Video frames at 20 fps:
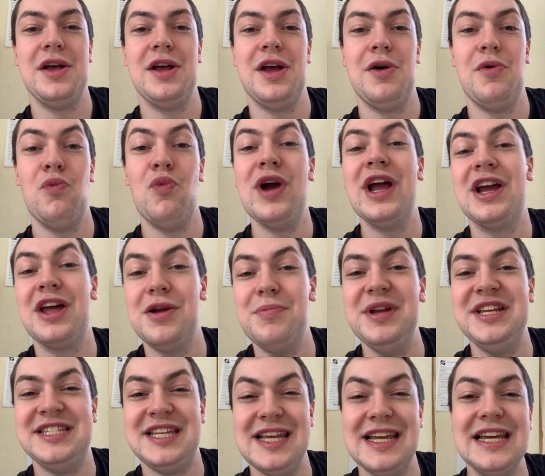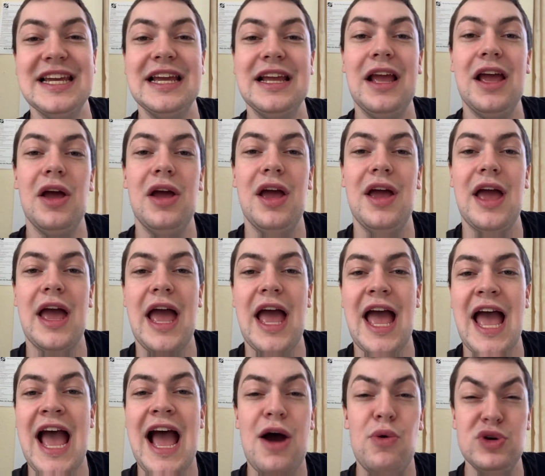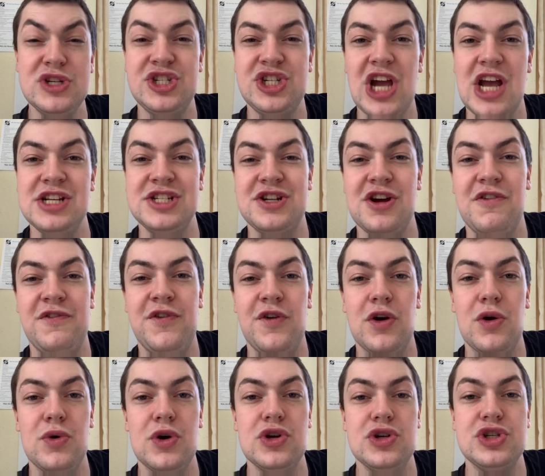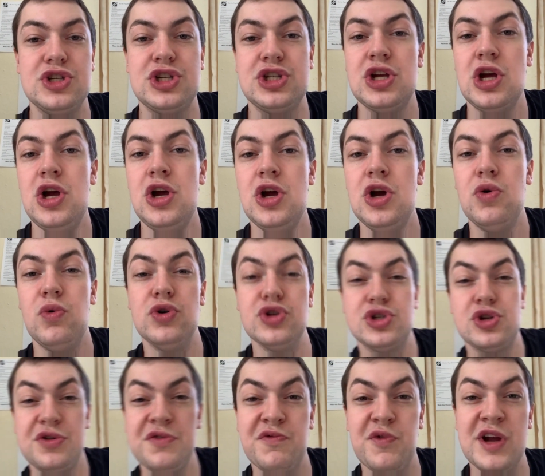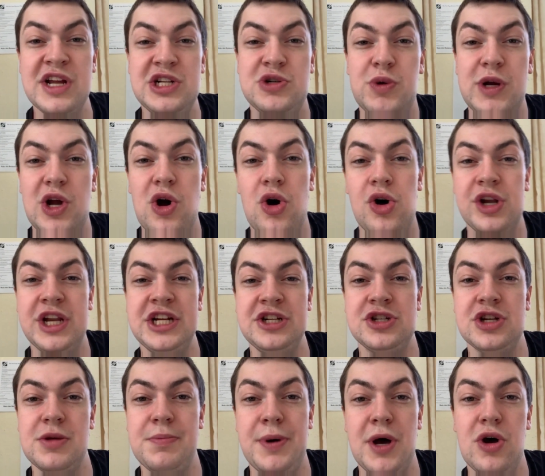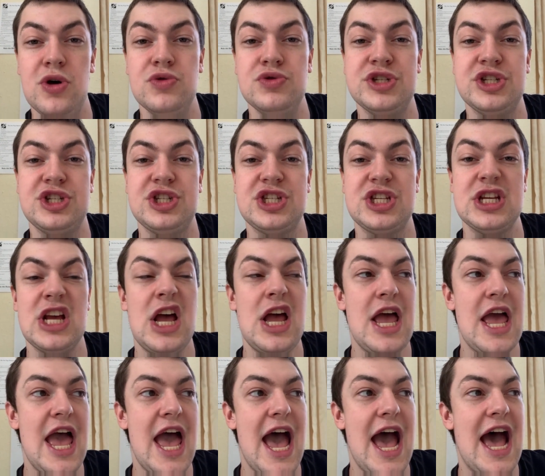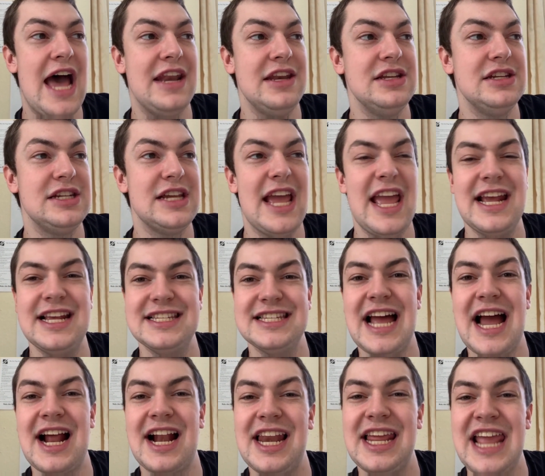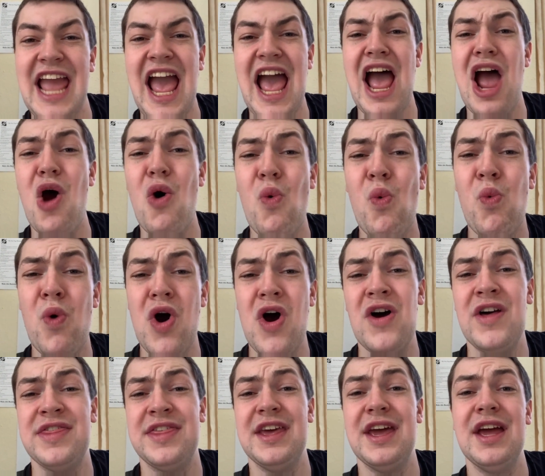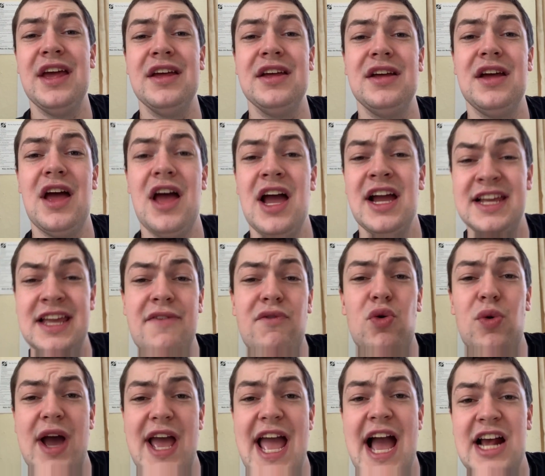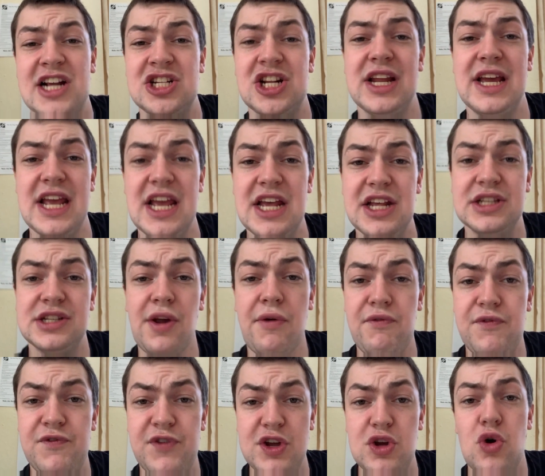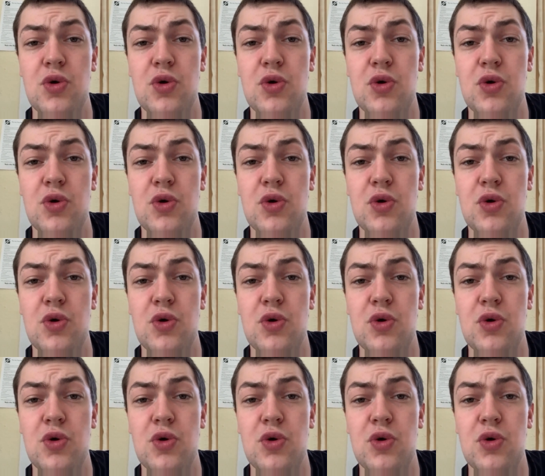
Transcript: We're going to be seeing how it's changed our followers, what sort of reach we got on each of the posts, and exactly how worth it a giveaway actually is for your